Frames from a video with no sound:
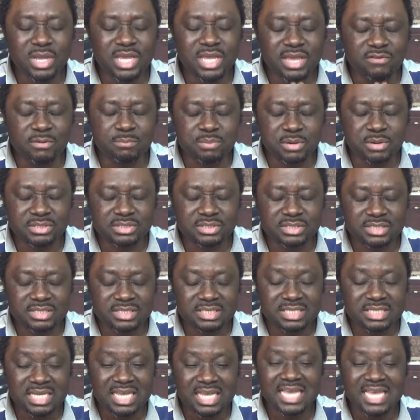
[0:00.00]
We give a
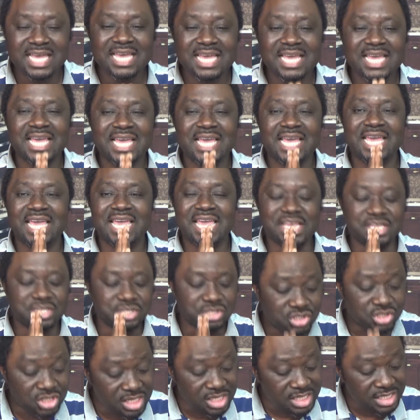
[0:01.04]
praise.
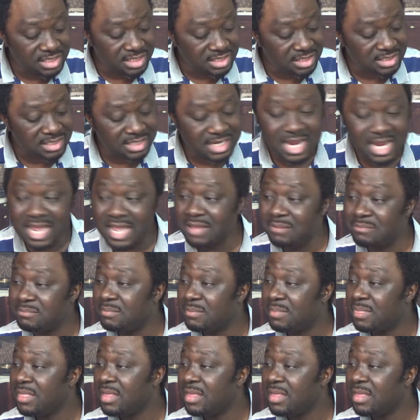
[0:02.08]
In Jesus' name.